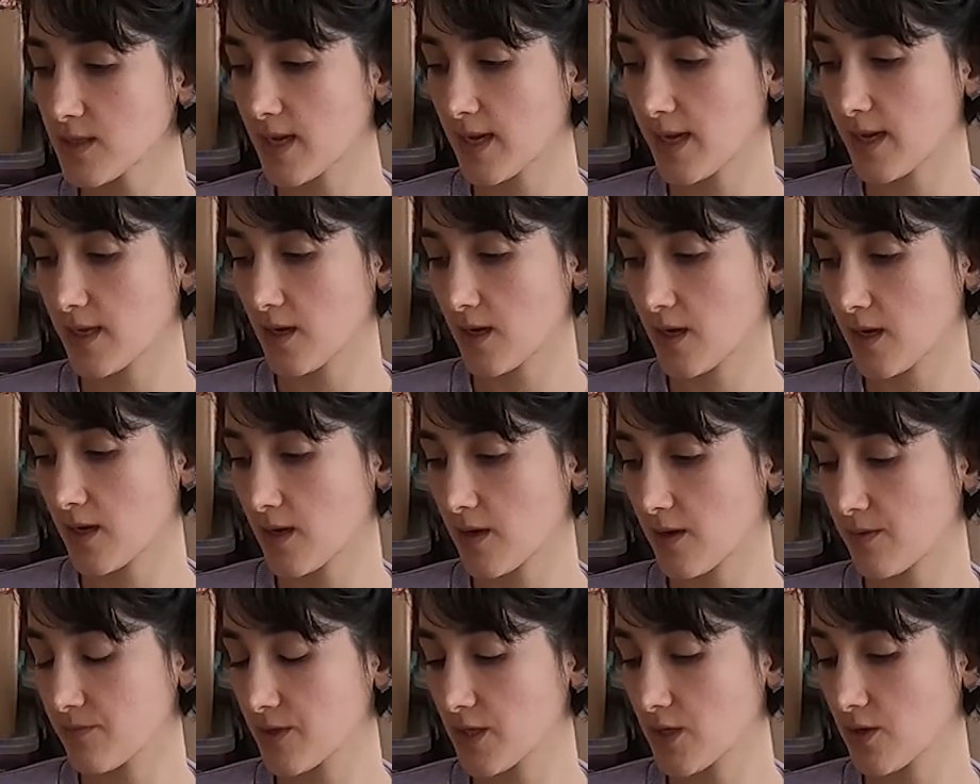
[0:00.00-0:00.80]
that
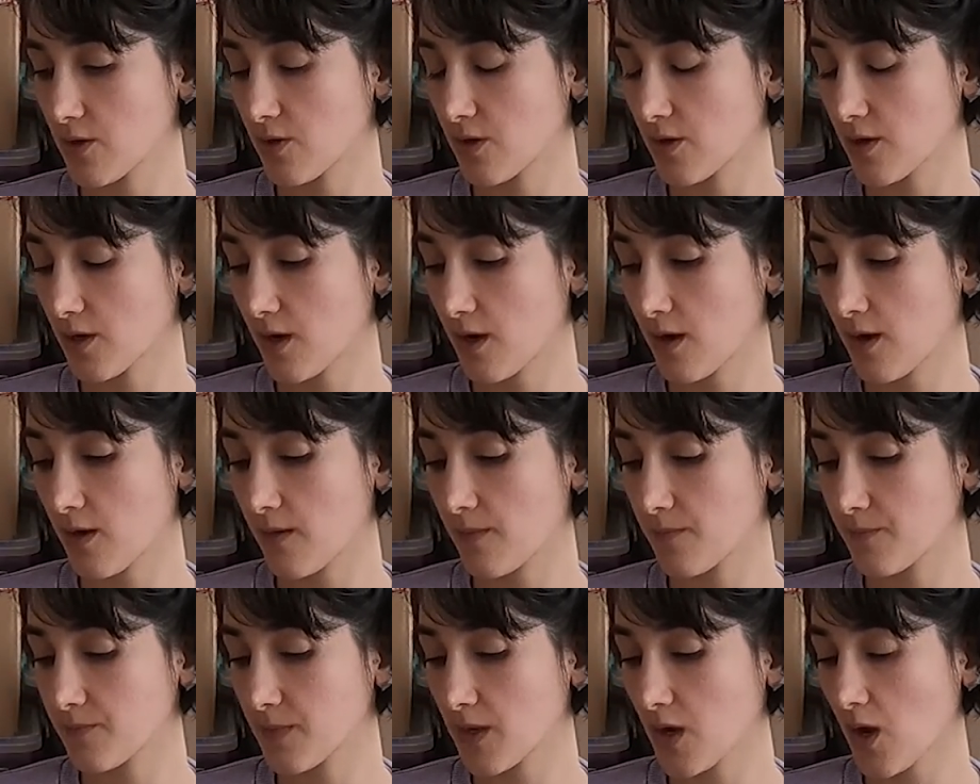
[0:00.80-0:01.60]
your
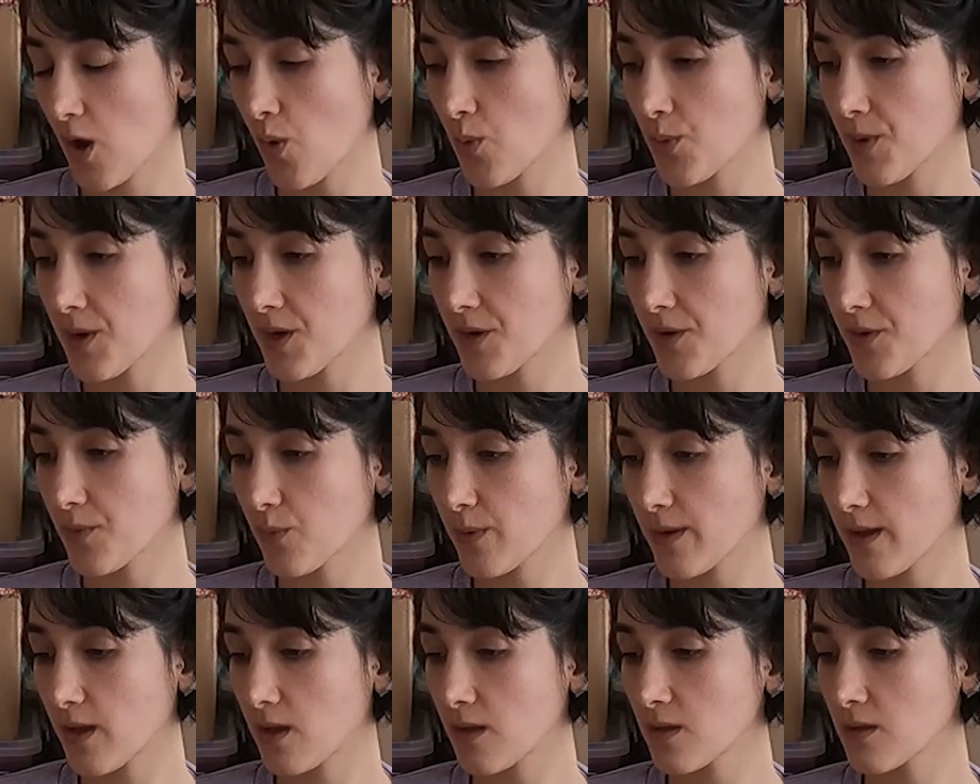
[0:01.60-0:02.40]
owner
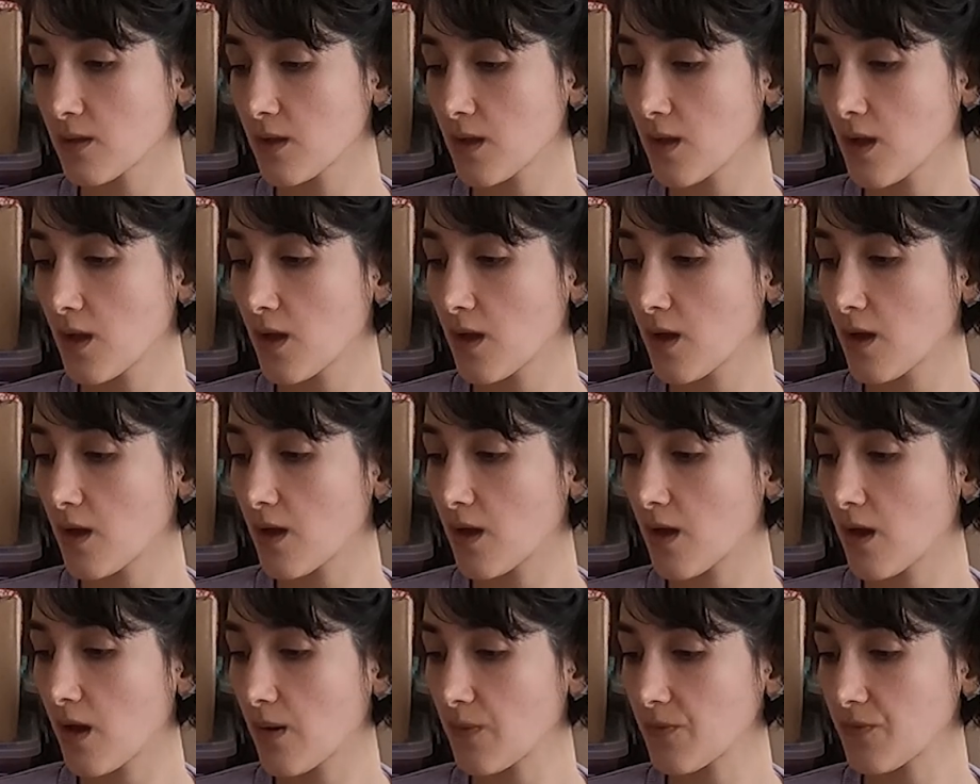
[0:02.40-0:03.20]
will
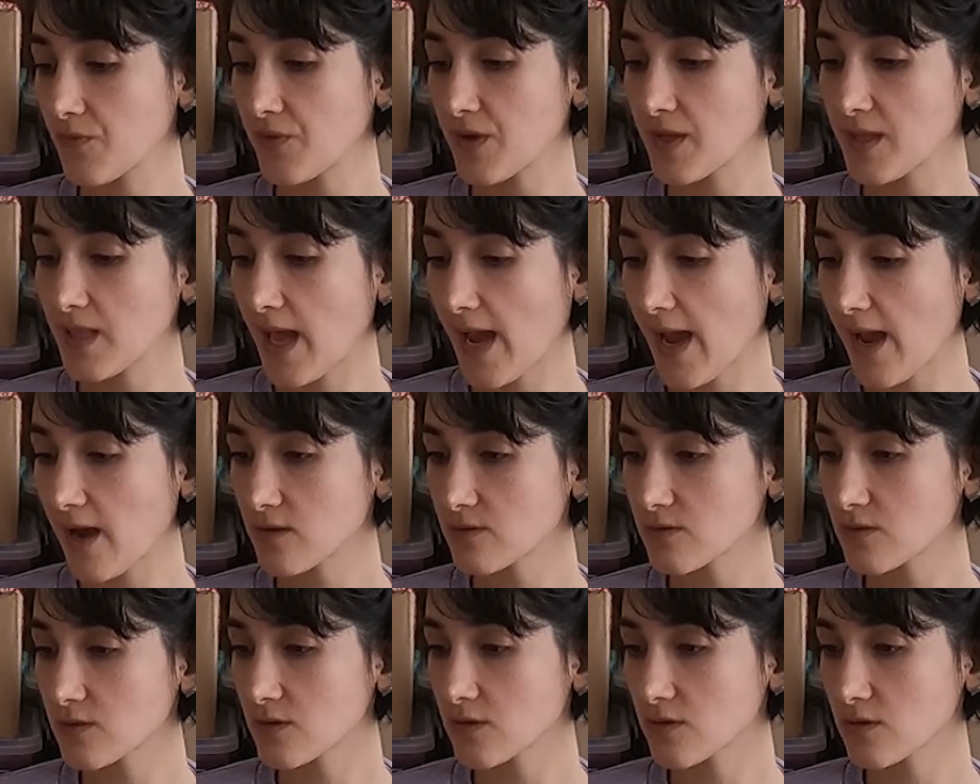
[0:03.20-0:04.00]
fill
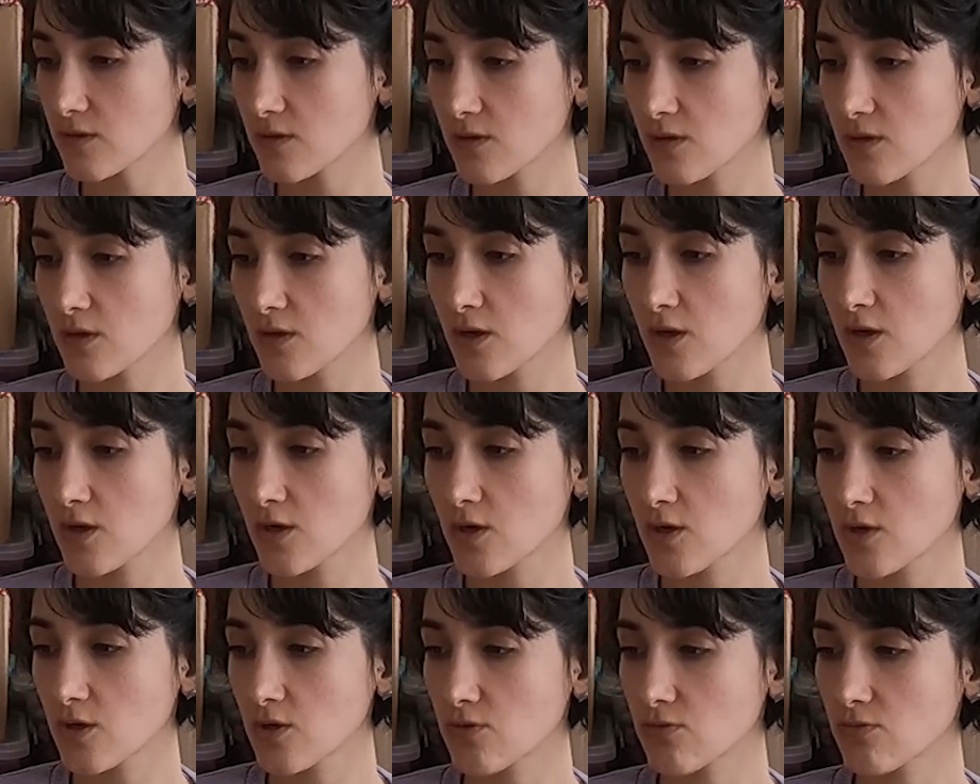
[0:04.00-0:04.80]
out,
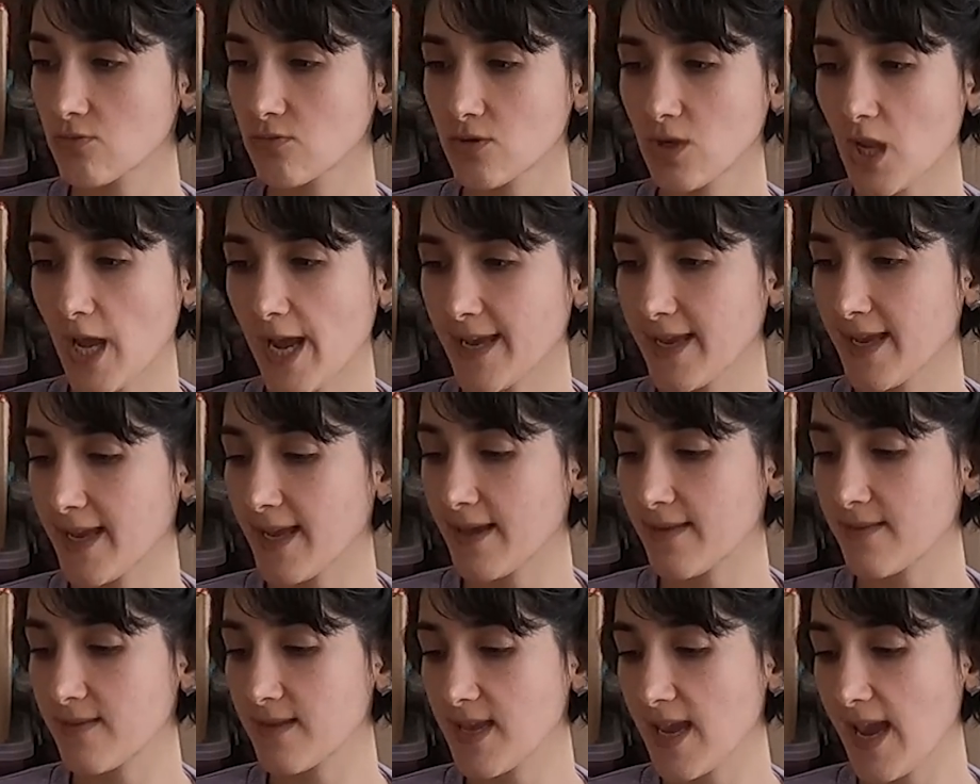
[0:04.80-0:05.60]
like
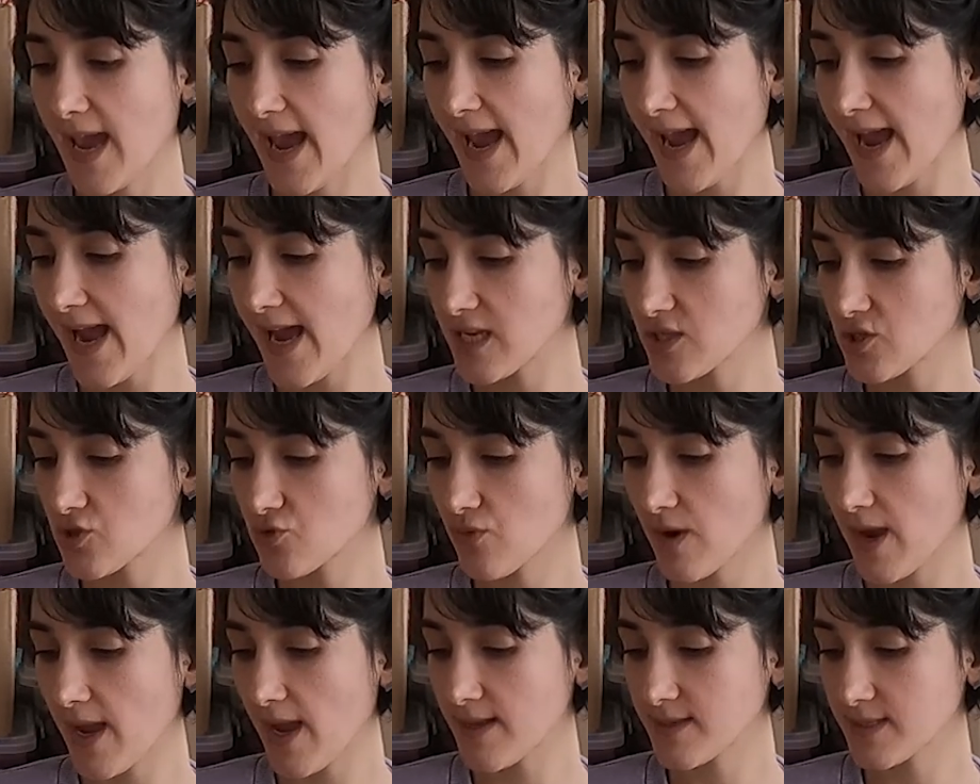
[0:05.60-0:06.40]
the
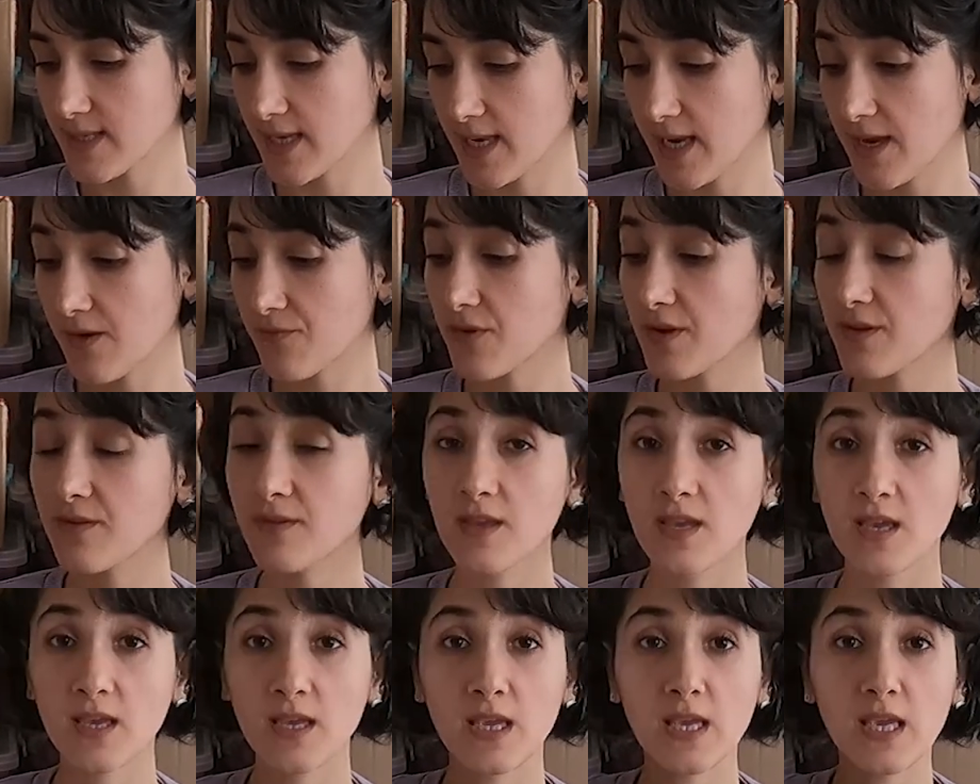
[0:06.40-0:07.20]
address and
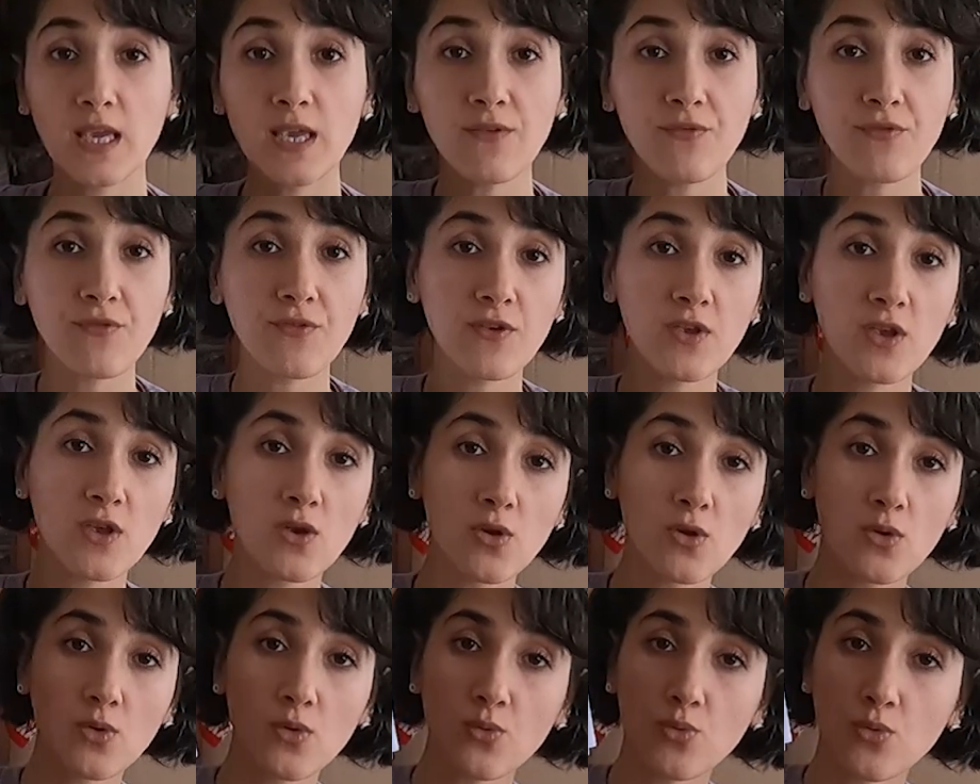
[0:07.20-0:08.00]
everything. If
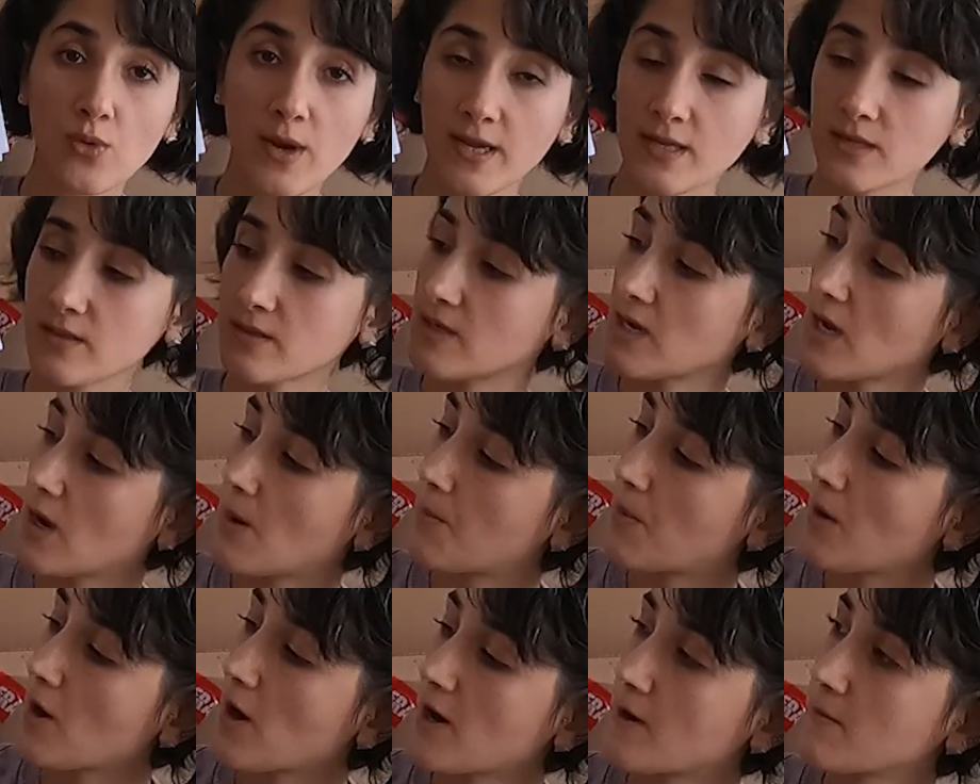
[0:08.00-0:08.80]
you rent the
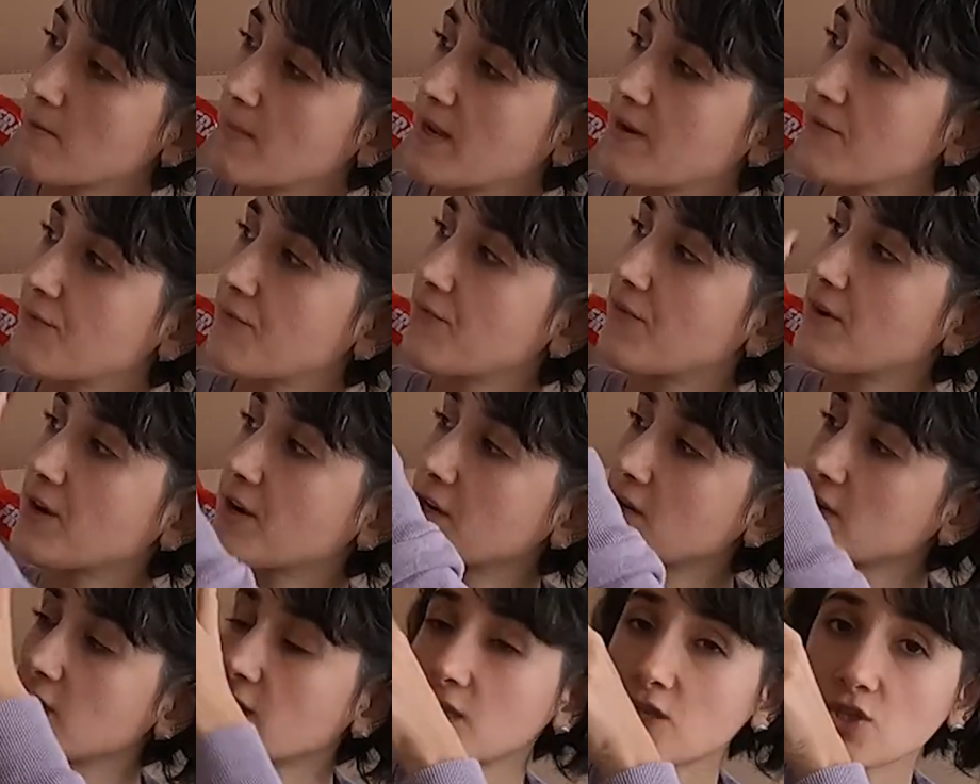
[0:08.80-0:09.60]
apartment
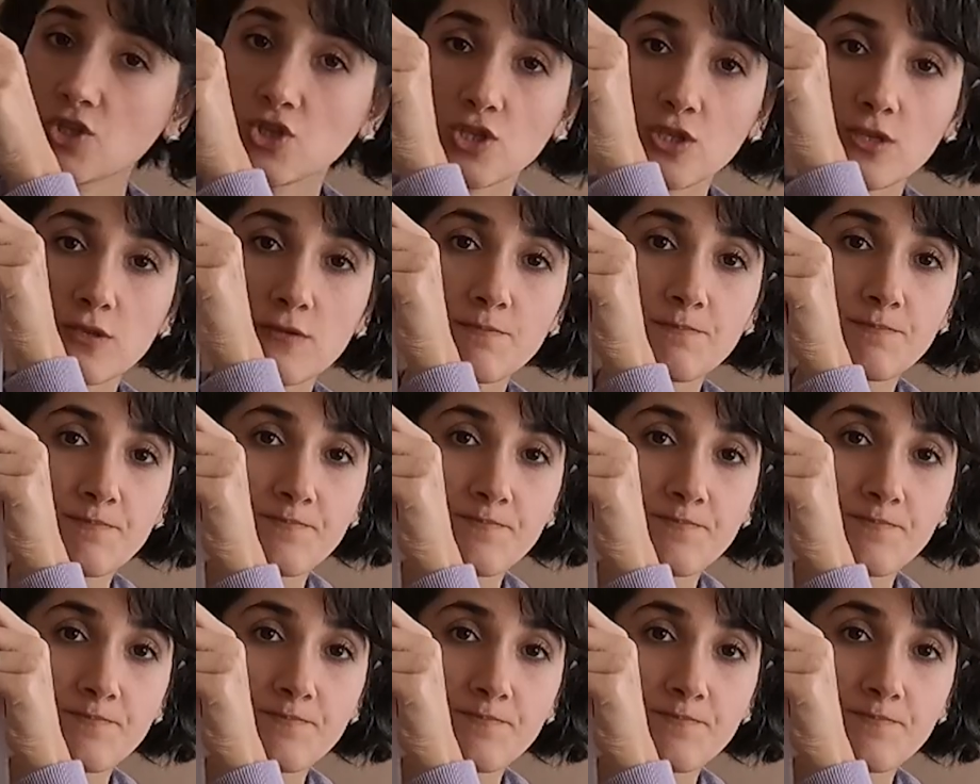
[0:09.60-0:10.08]
furnished,